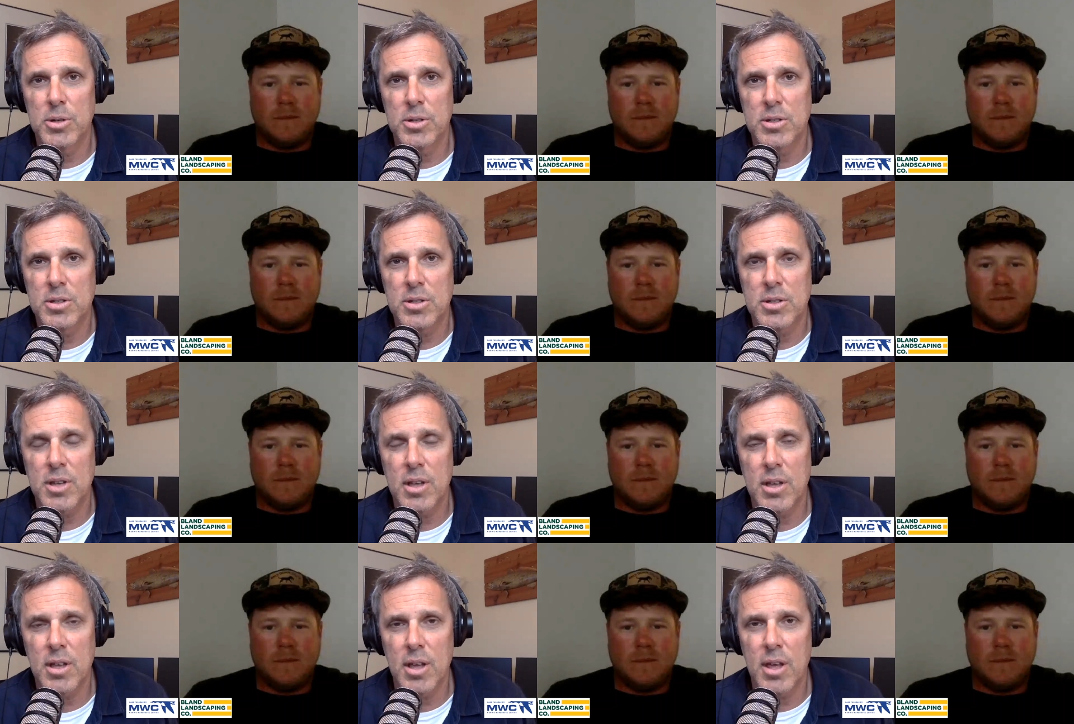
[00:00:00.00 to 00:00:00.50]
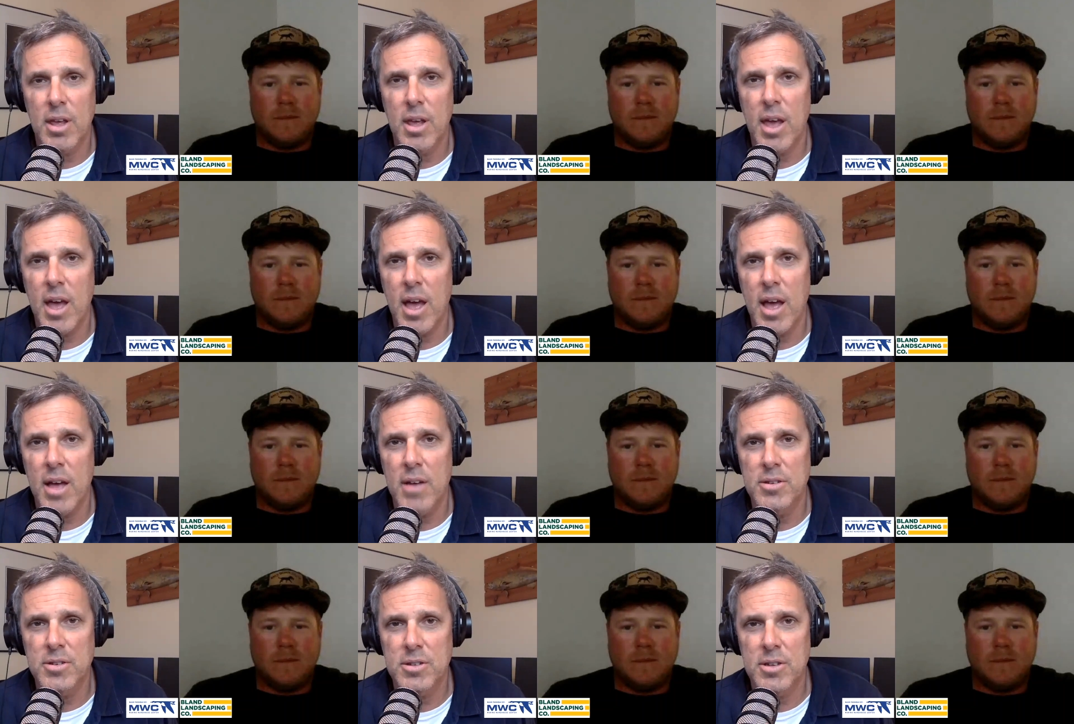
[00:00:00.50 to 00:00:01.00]
Speaker 1: is
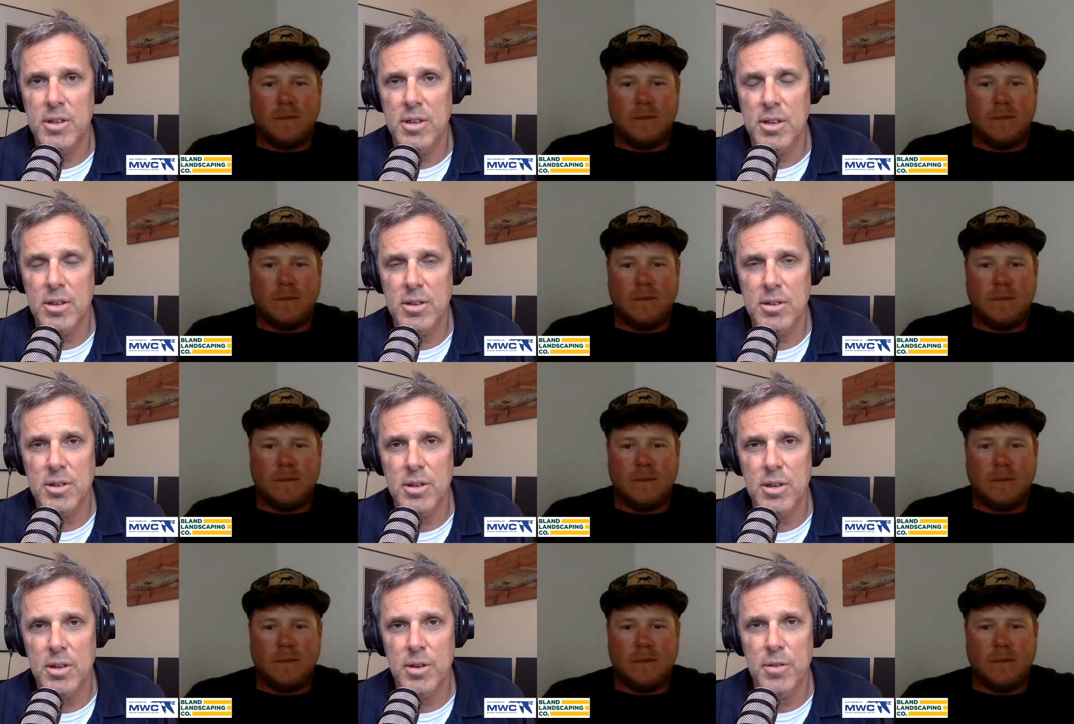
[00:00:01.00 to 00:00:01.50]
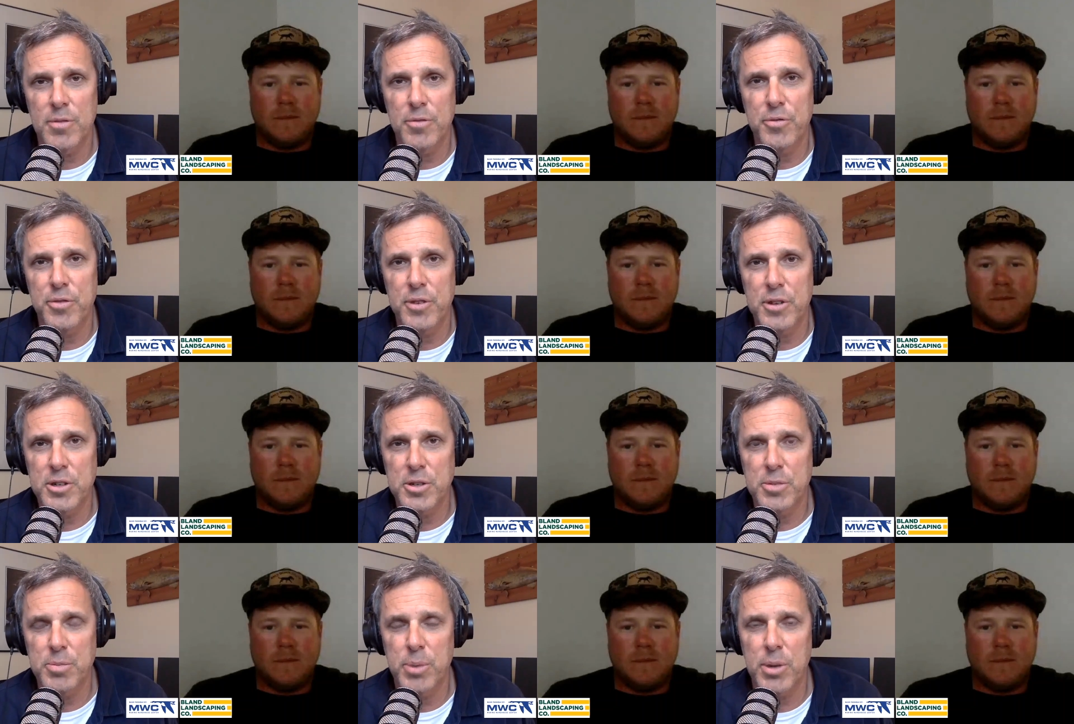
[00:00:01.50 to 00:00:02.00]
casting to
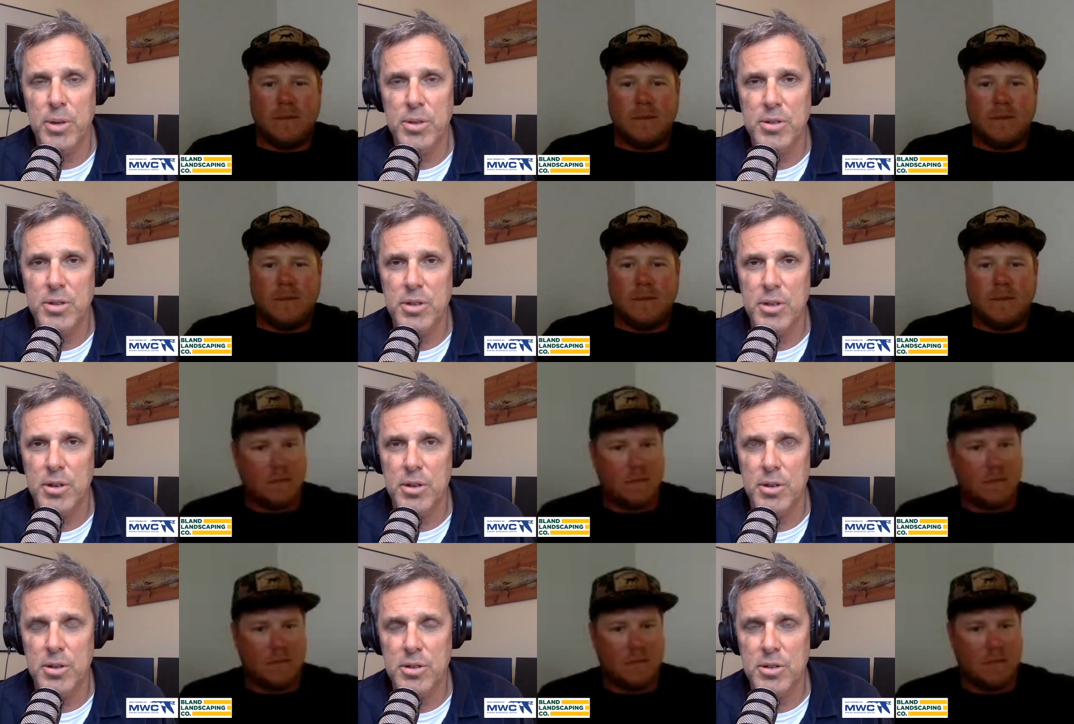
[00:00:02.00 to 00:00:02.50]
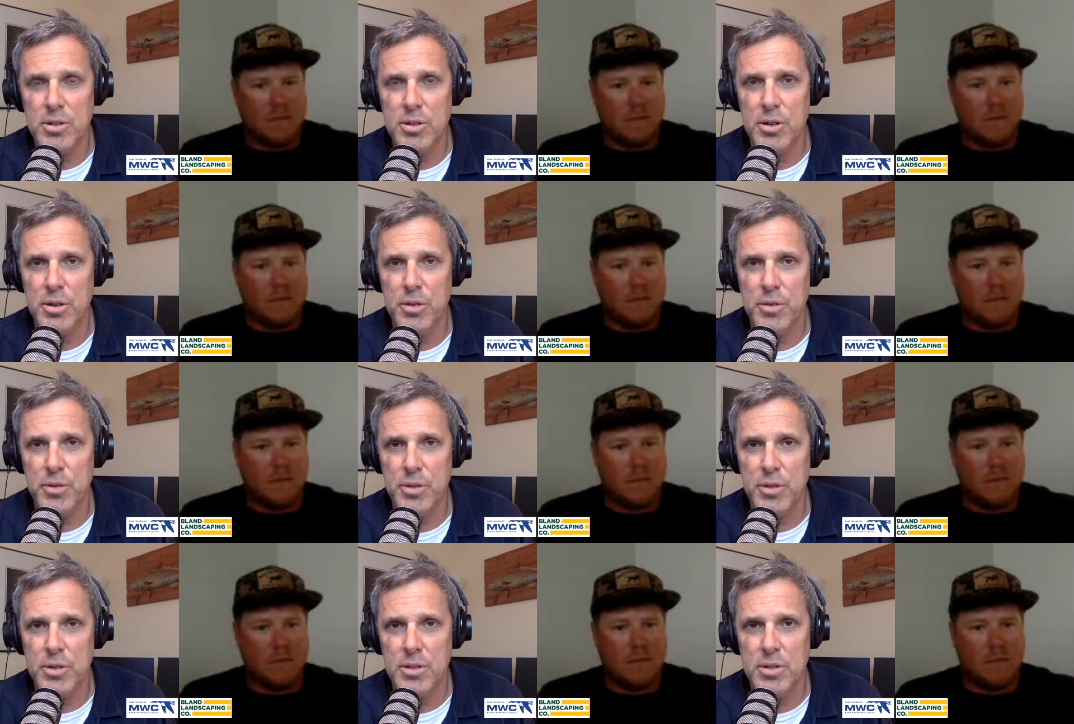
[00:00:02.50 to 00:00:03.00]
fish busting on the
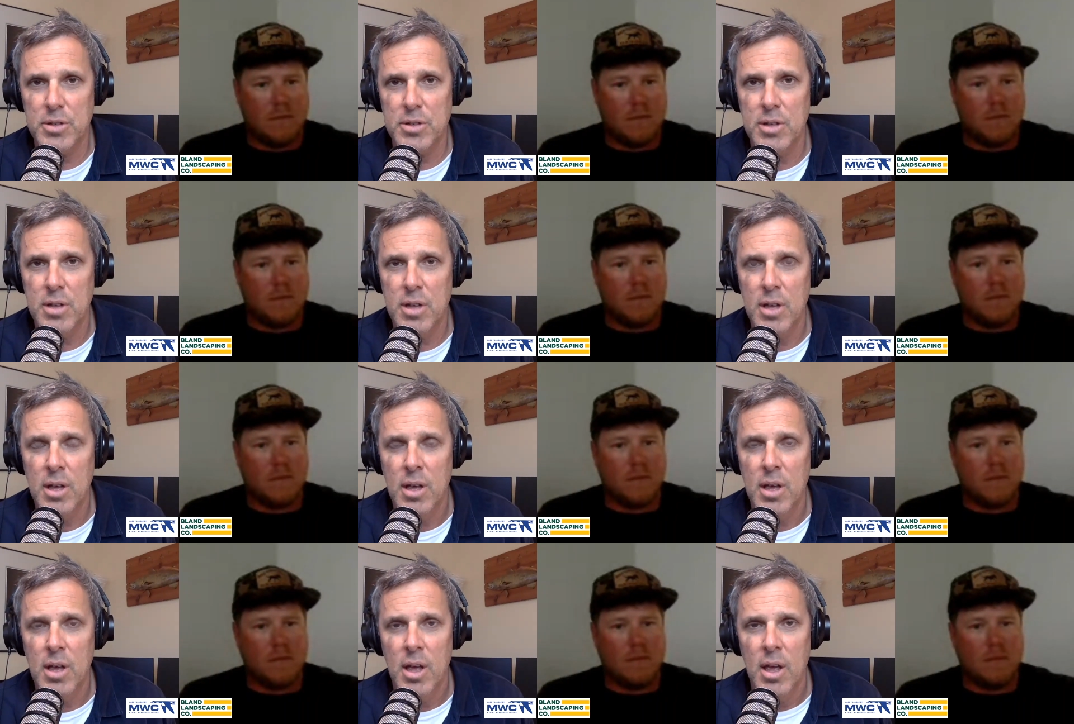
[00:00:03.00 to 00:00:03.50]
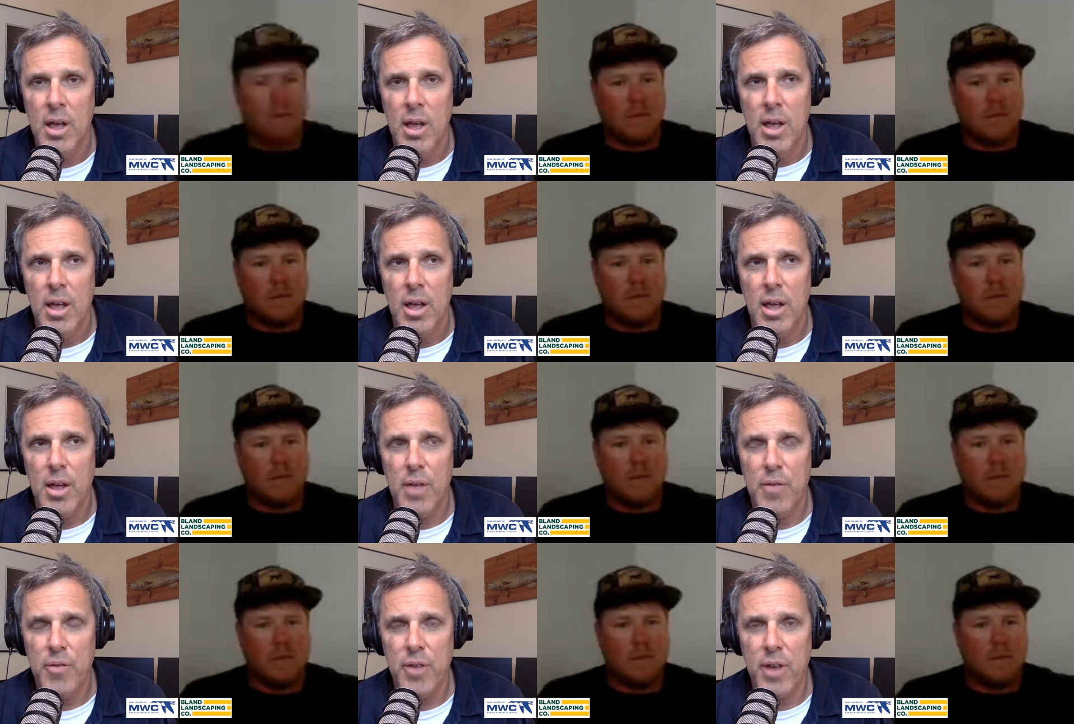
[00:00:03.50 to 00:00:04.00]
surface.
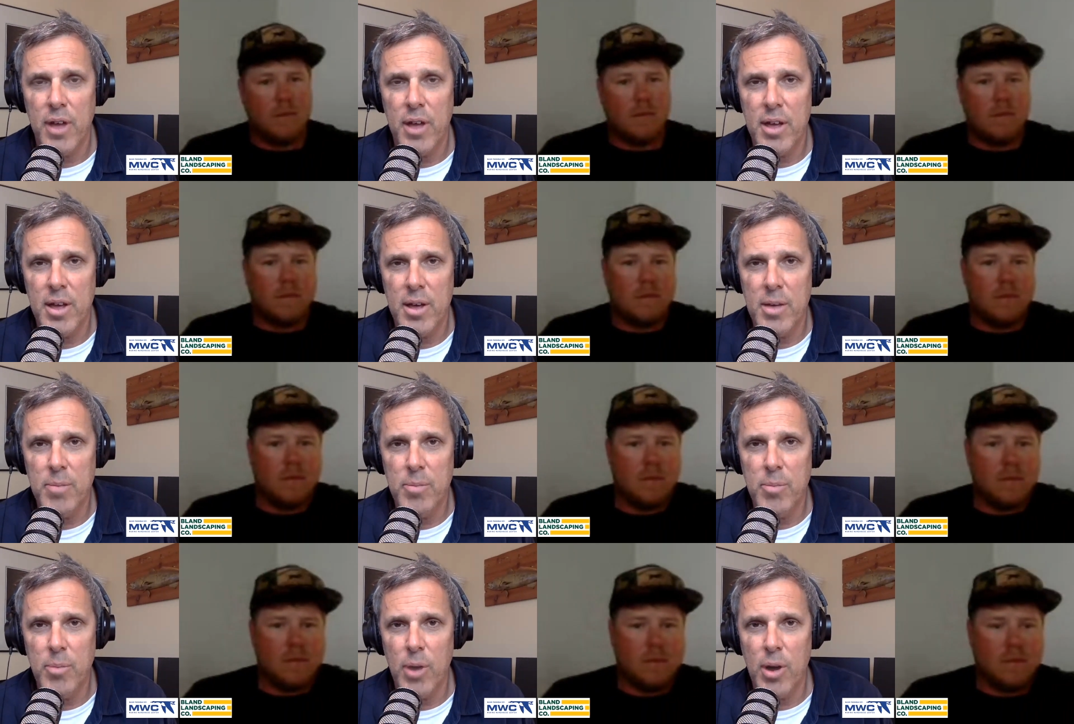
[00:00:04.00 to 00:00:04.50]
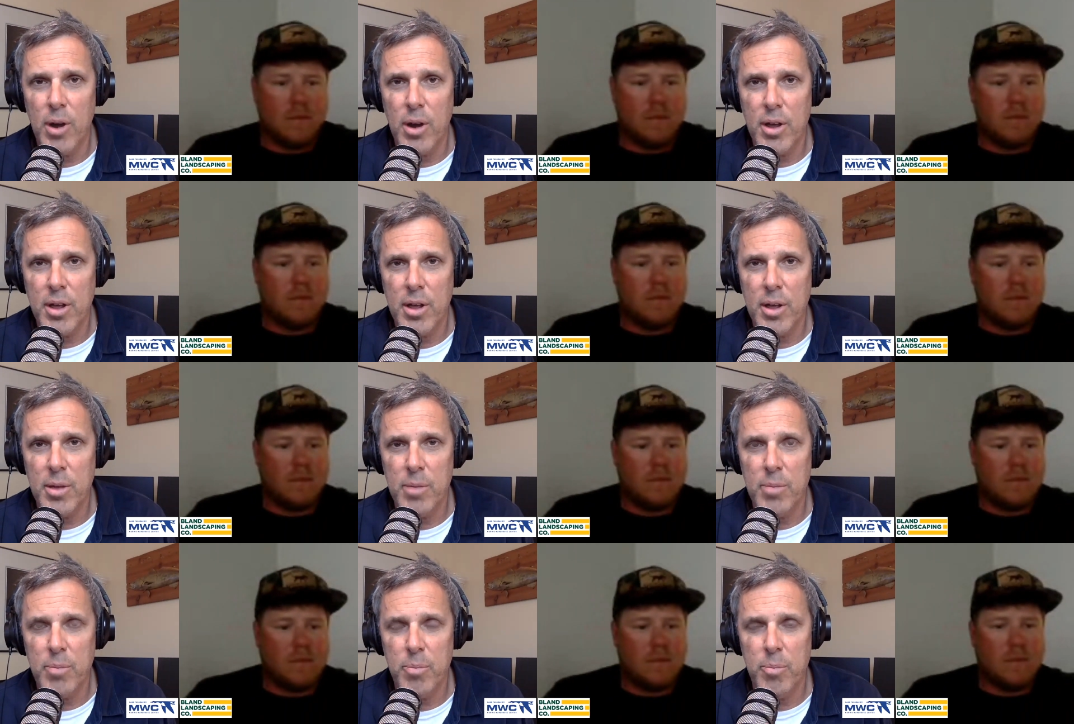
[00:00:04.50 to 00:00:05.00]
If I am
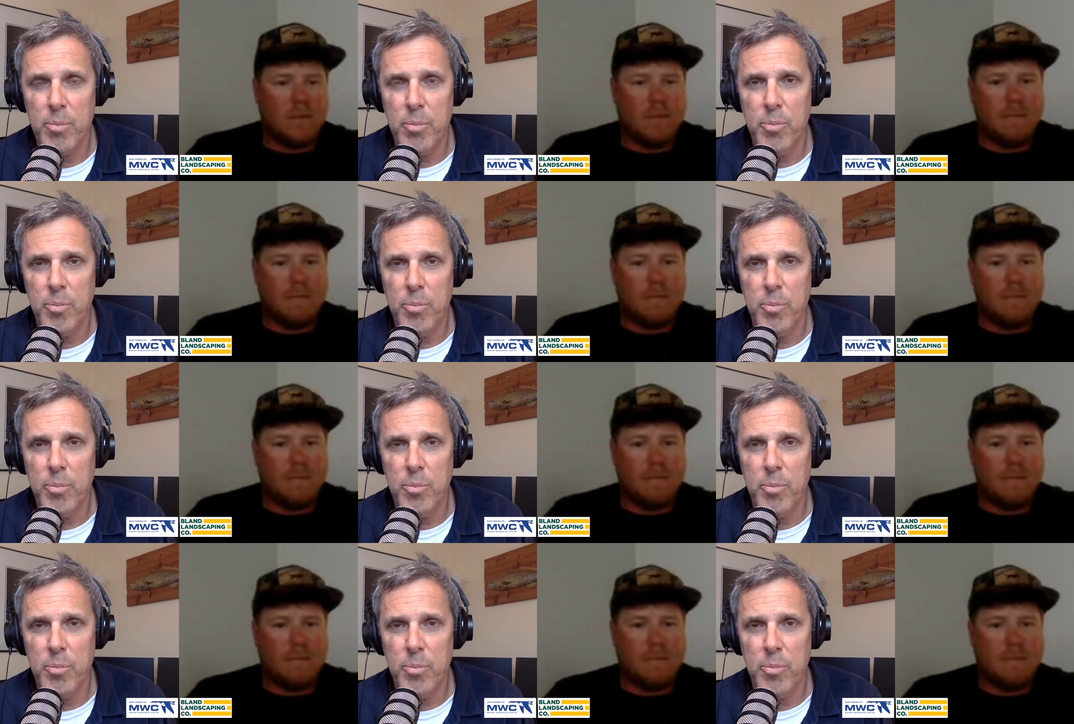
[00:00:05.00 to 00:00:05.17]
marking